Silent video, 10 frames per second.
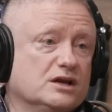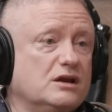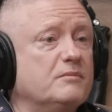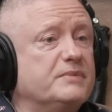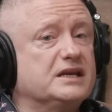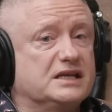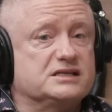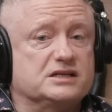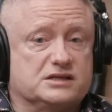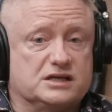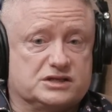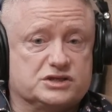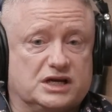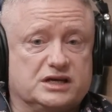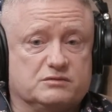No, I'm being. It's a
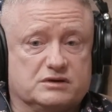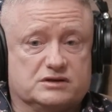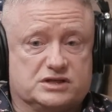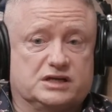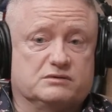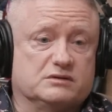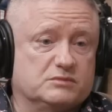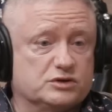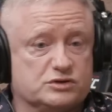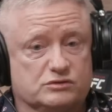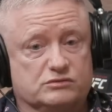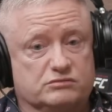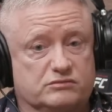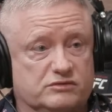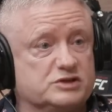genuine mutual
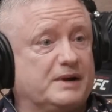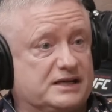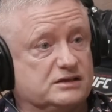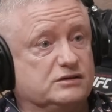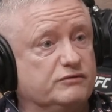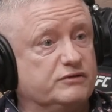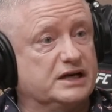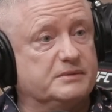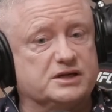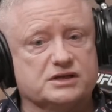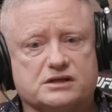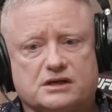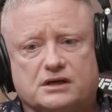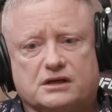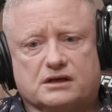respect and love, really, because
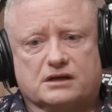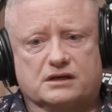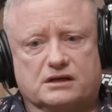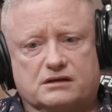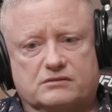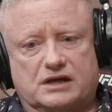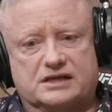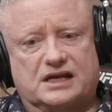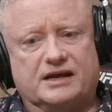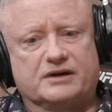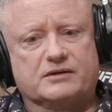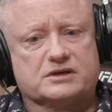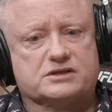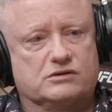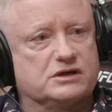it's like when I was
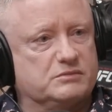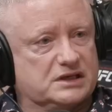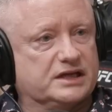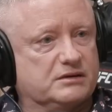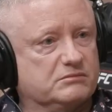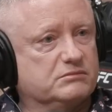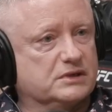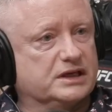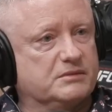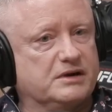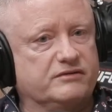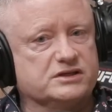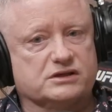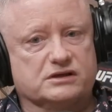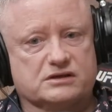talking with Liam
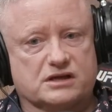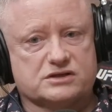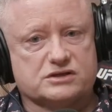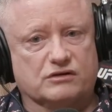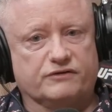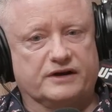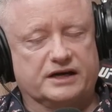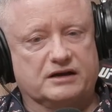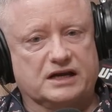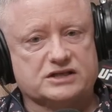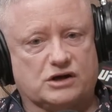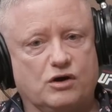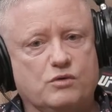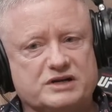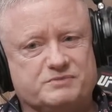Harrison and stuff, and he's
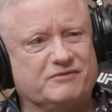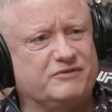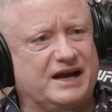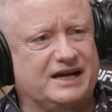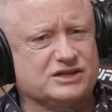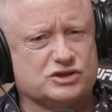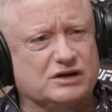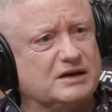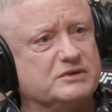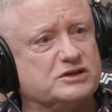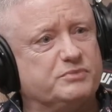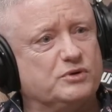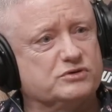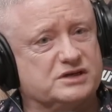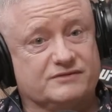always been extremely
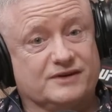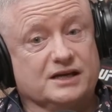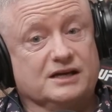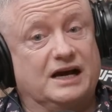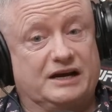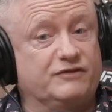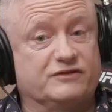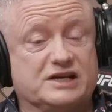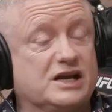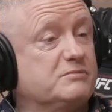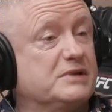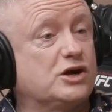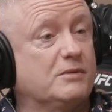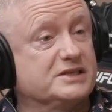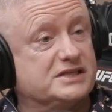supportive. And if you've heard me
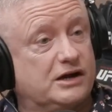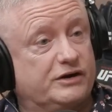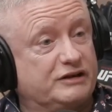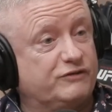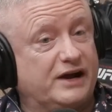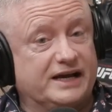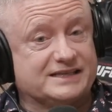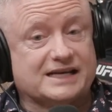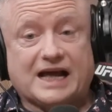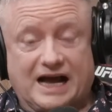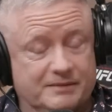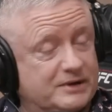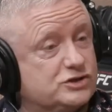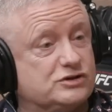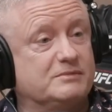commentate on his fights, I'm
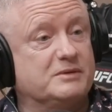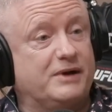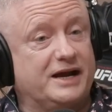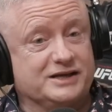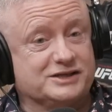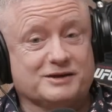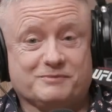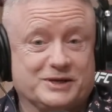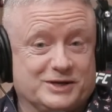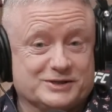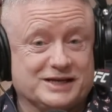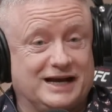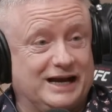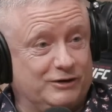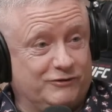extremely biased because
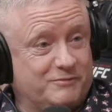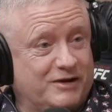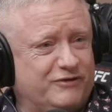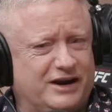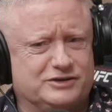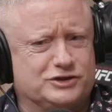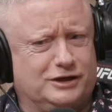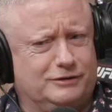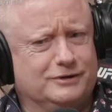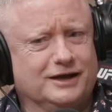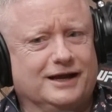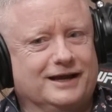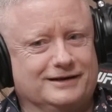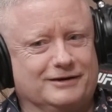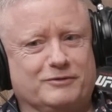I love my friend. You know,
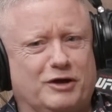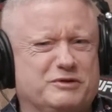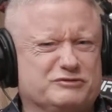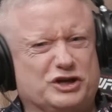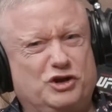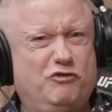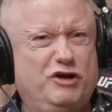a lot of people say you're really